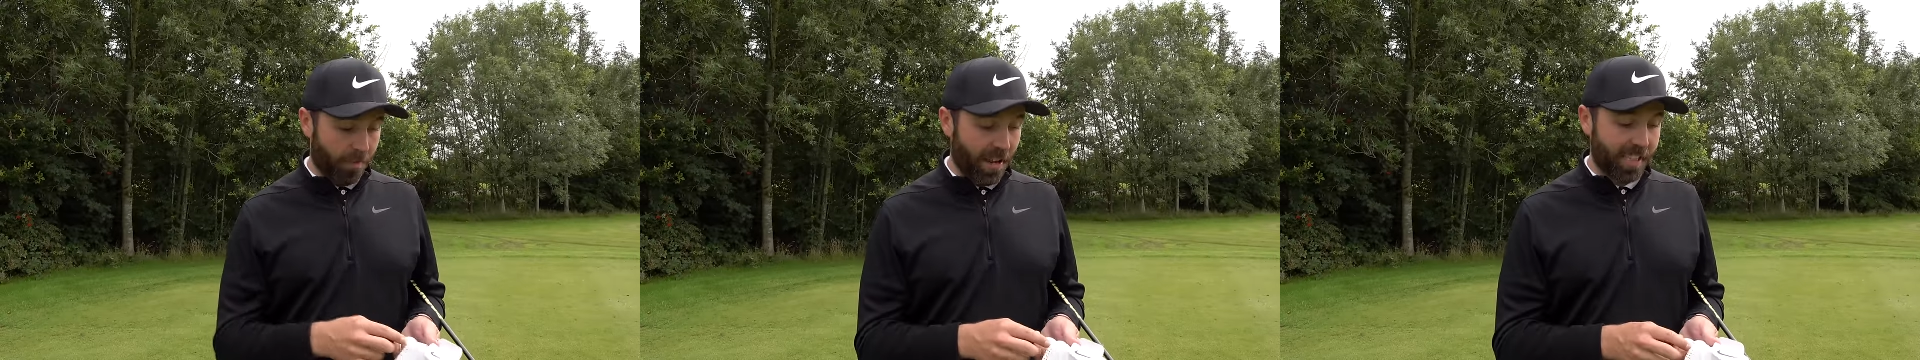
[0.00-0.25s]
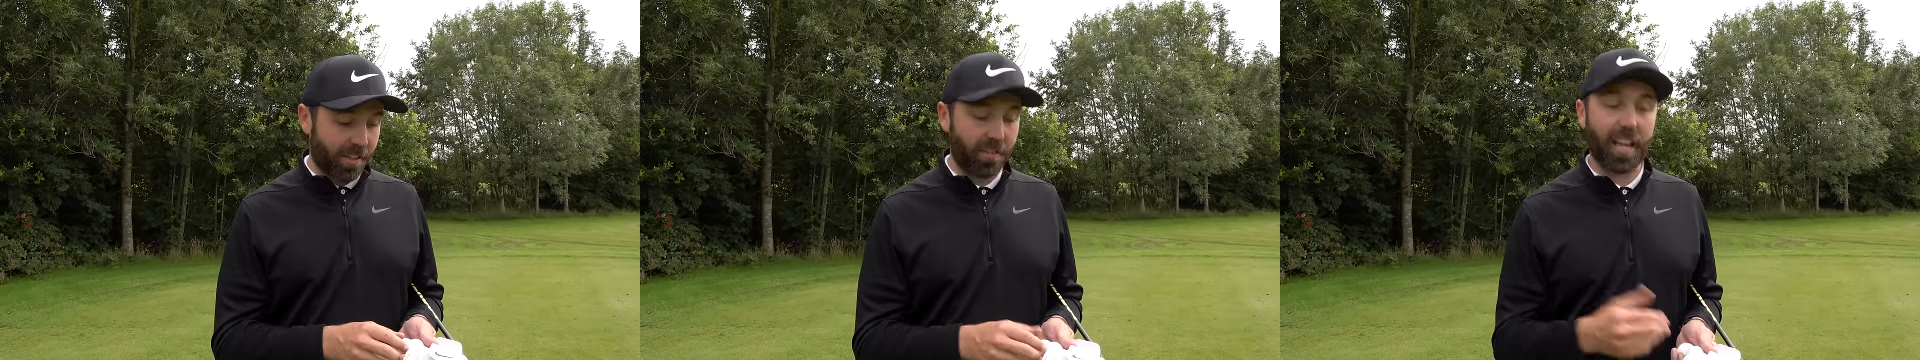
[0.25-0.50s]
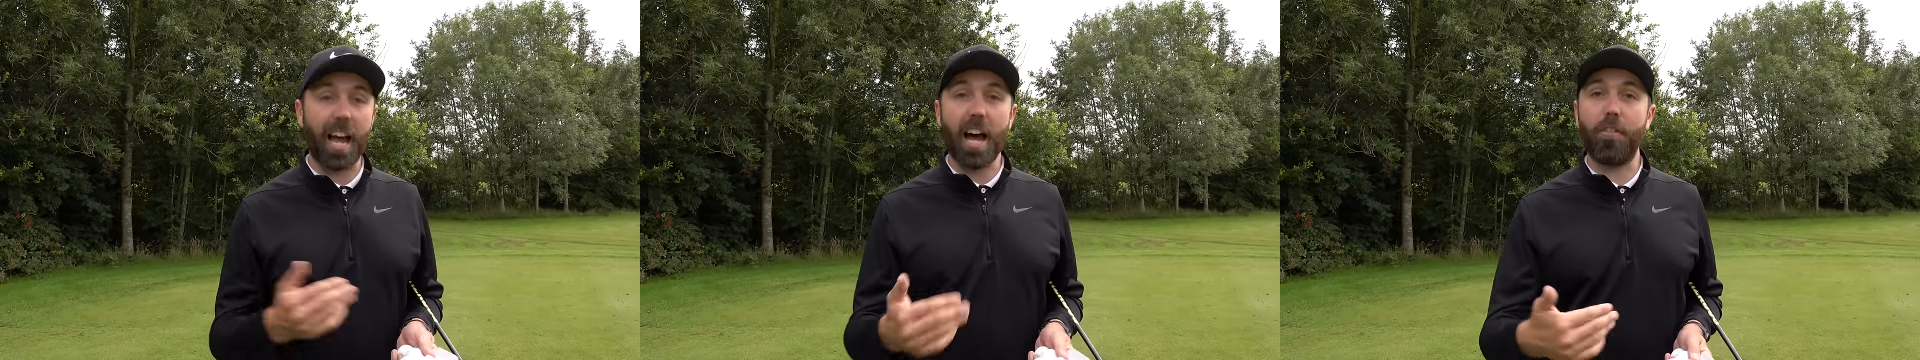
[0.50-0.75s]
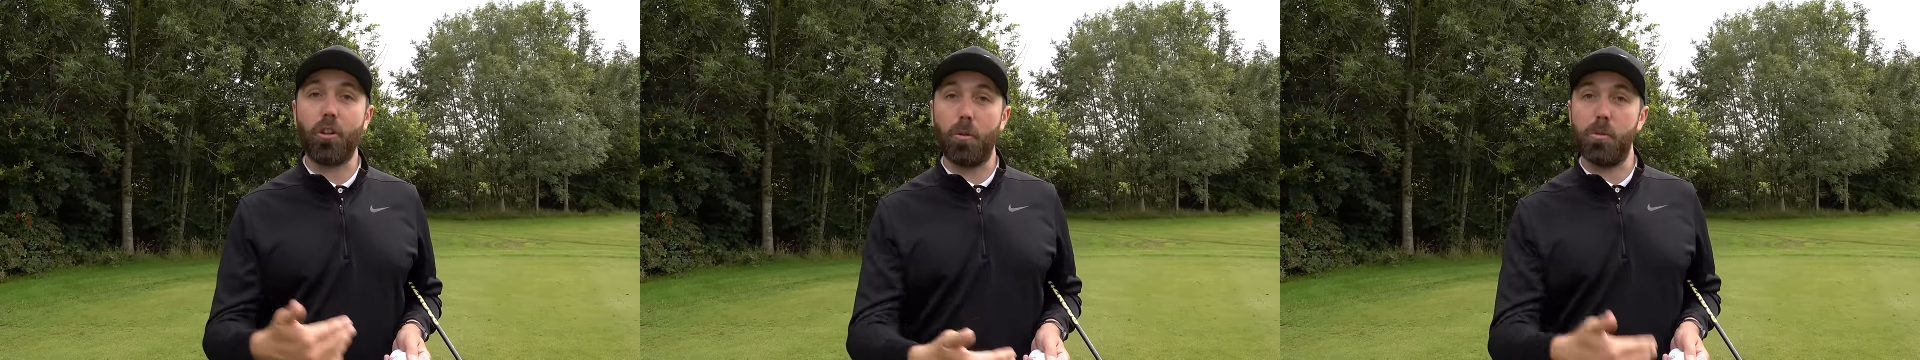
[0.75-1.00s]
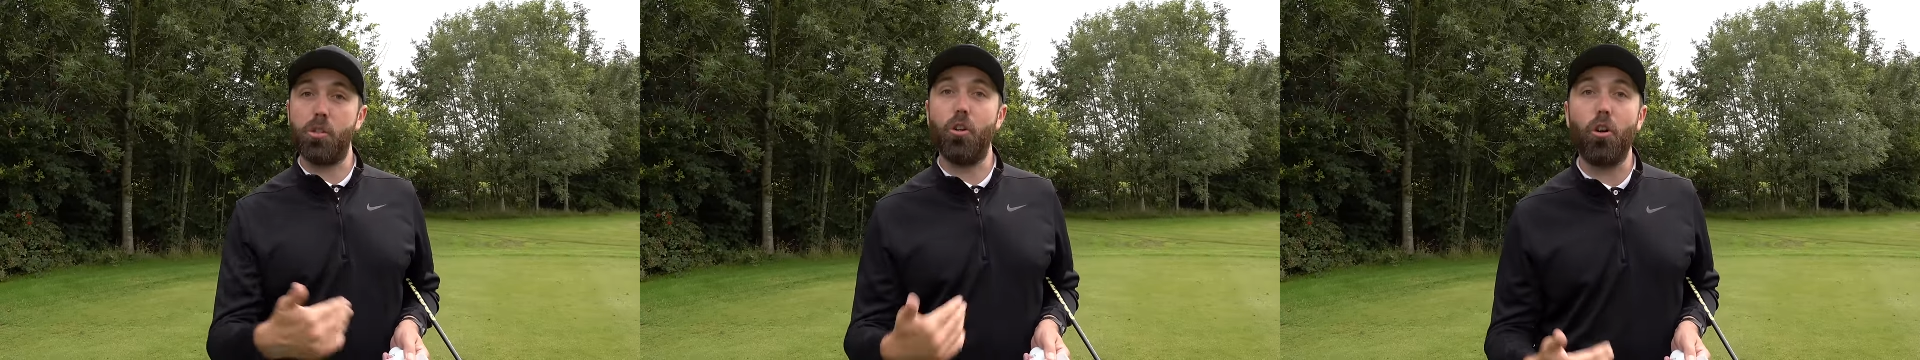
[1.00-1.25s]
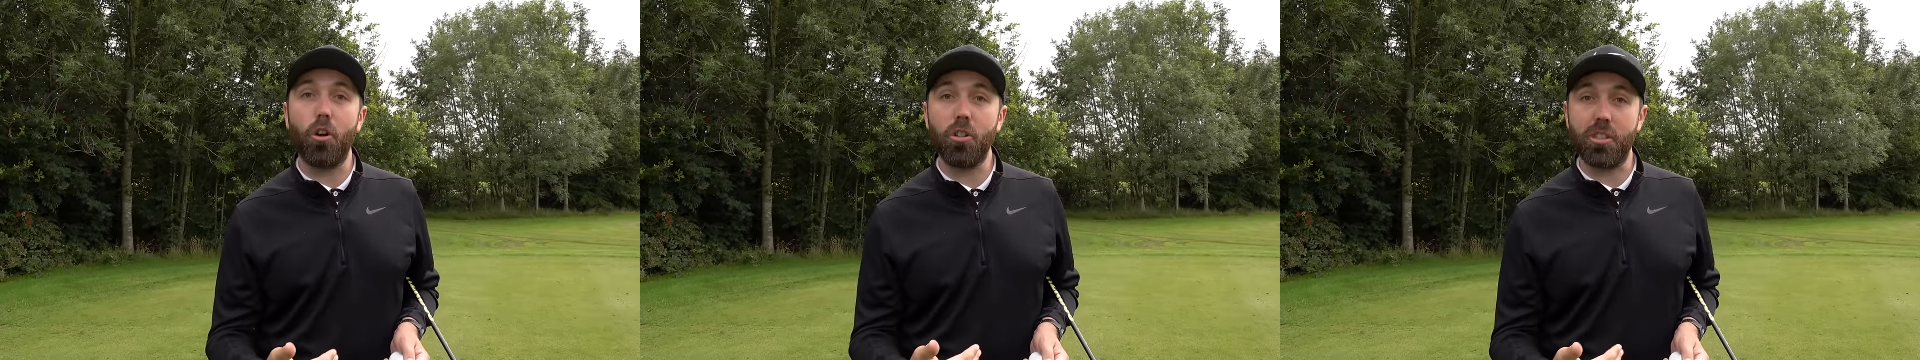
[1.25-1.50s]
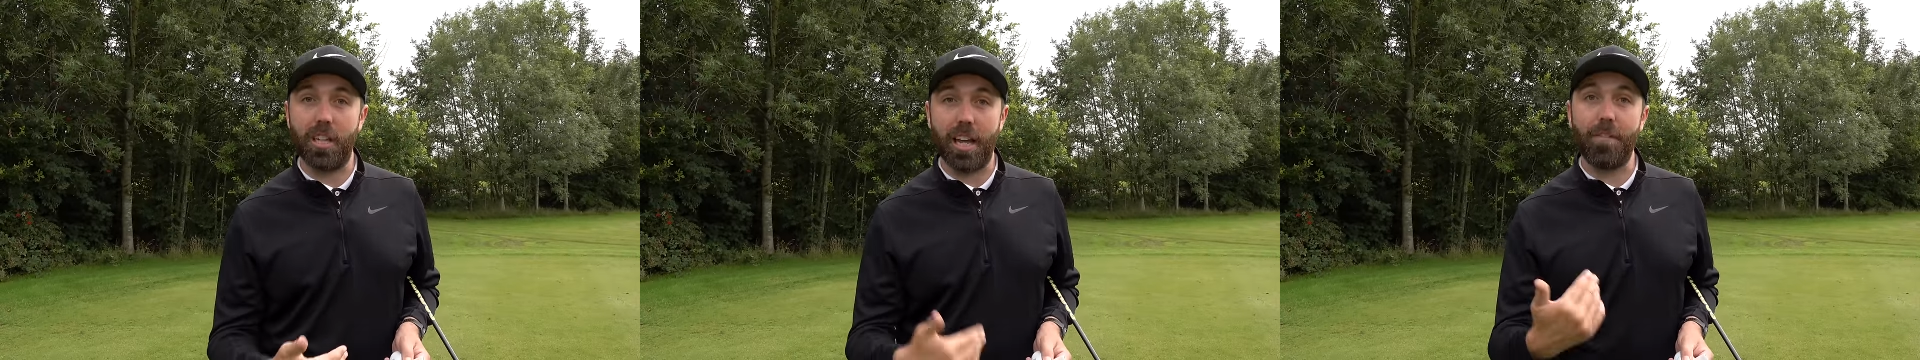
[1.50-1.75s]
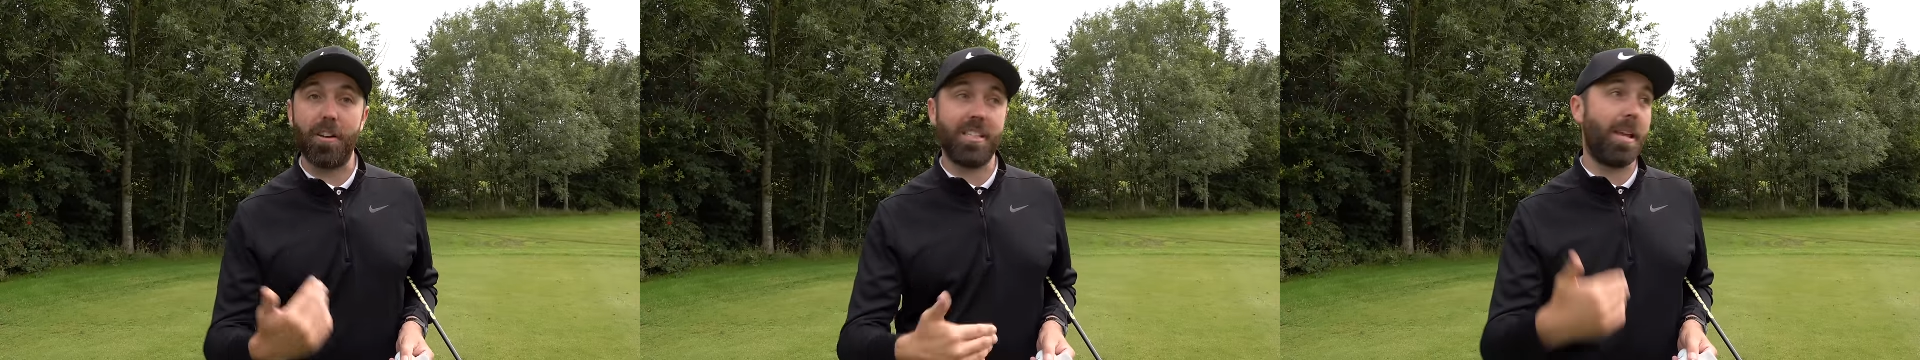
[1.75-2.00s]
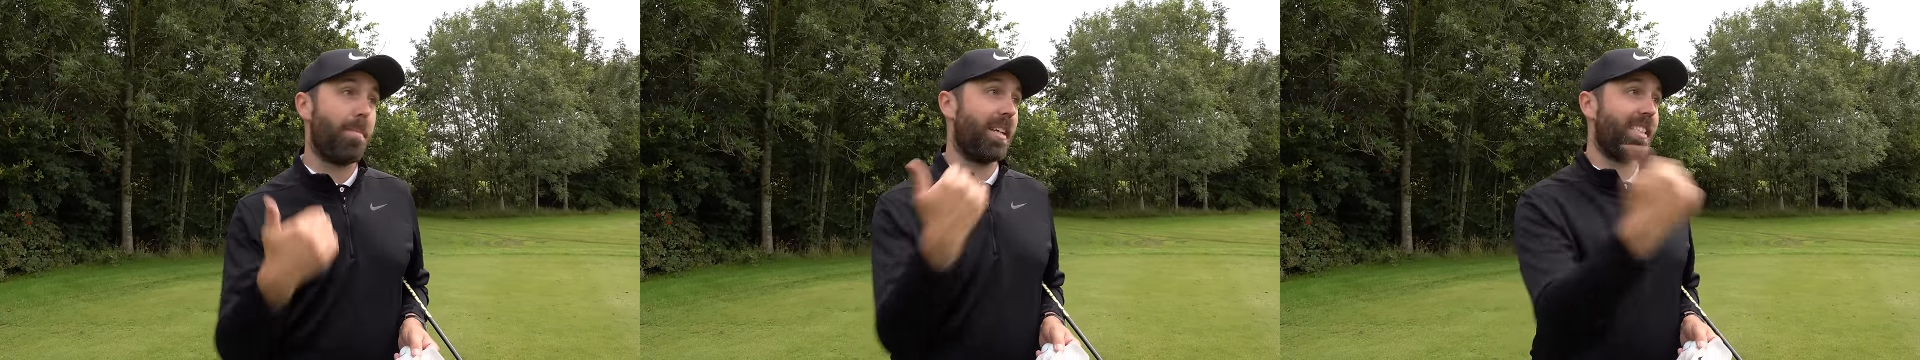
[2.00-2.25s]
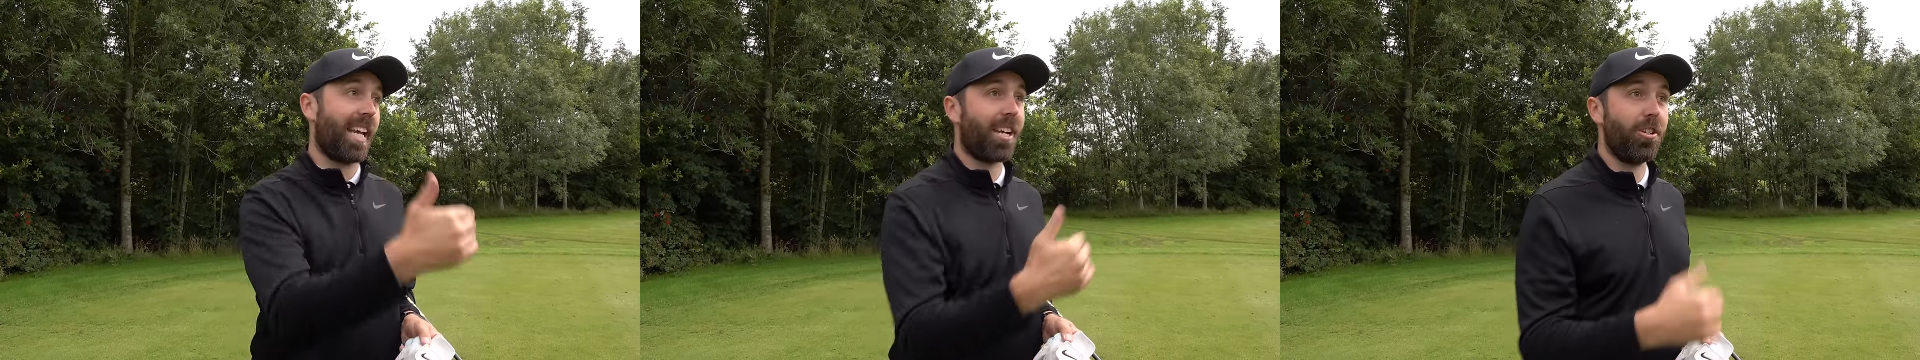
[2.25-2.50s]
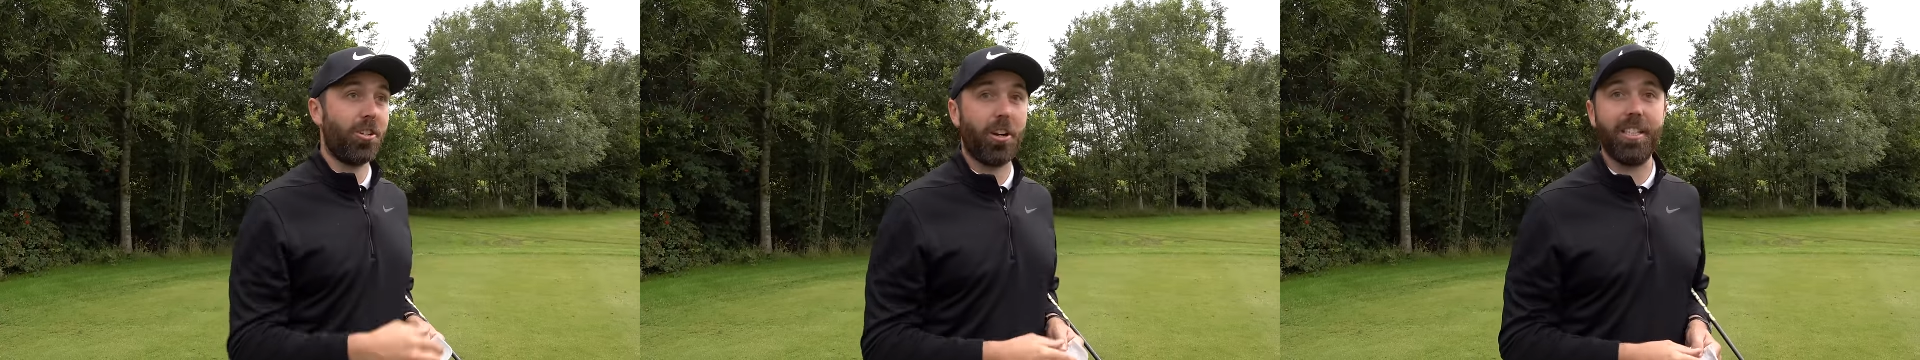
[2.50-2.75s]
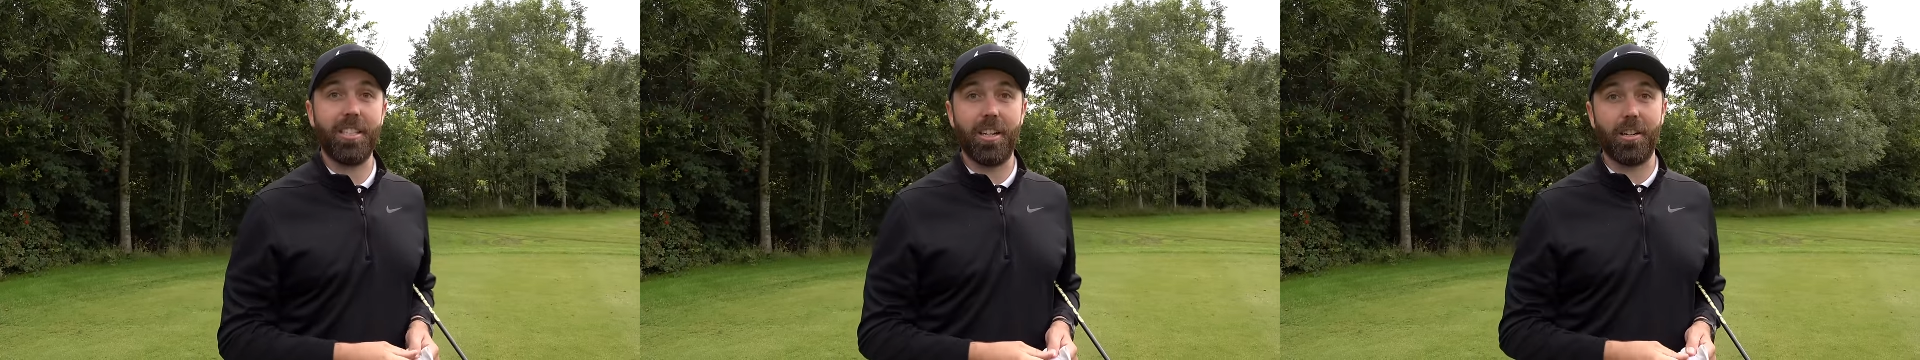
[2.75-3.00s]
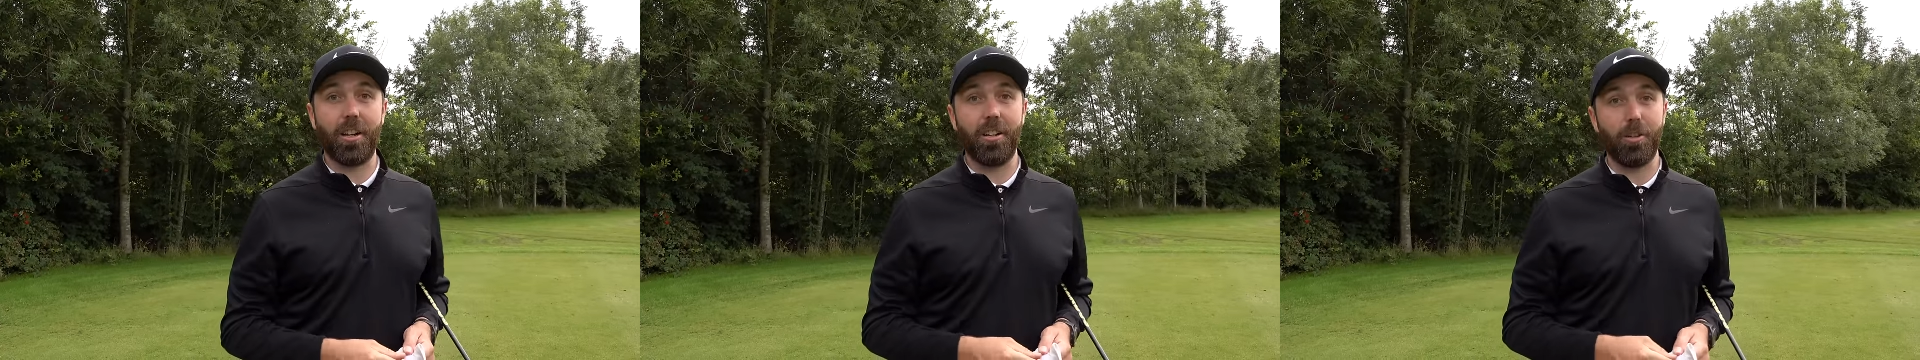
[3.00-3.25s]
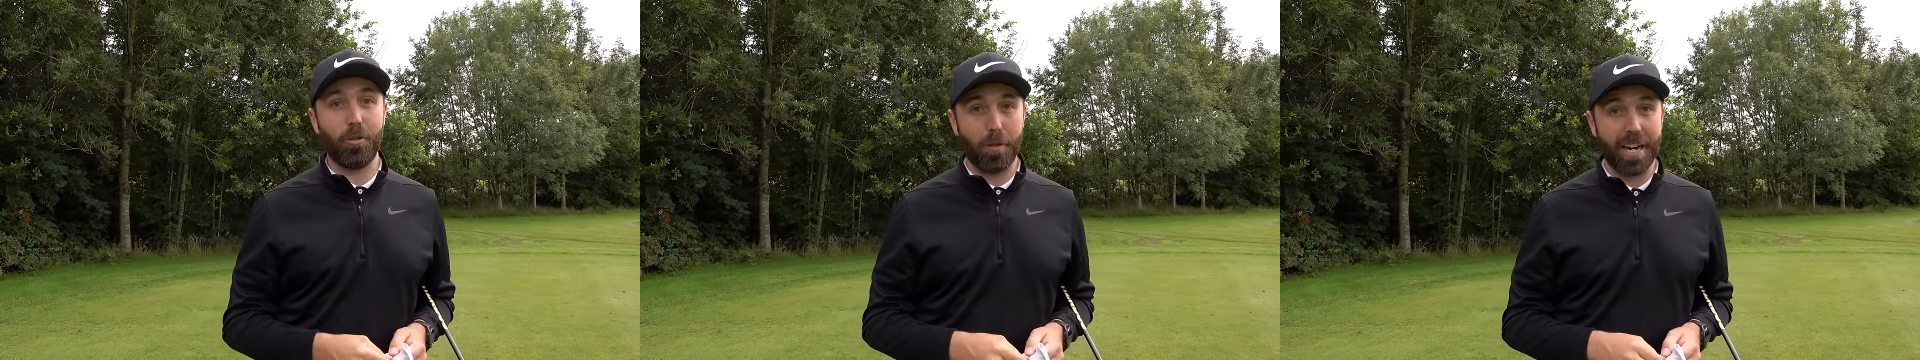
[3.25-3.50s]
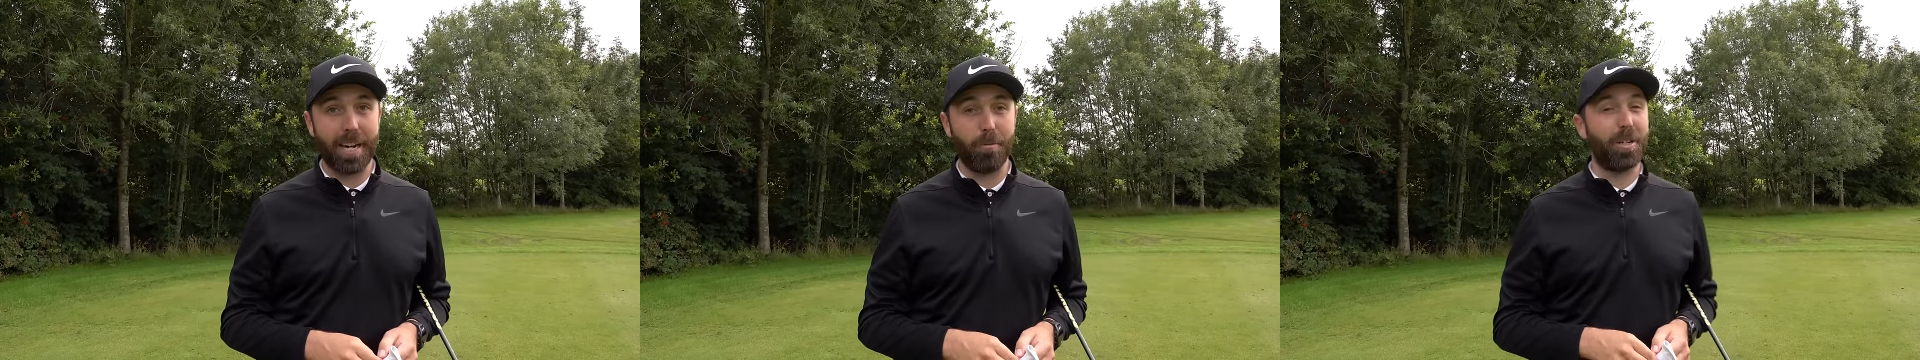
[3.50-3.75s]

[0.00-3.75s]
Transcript: effectively half a club shorter if I was hitting my second shot into the green,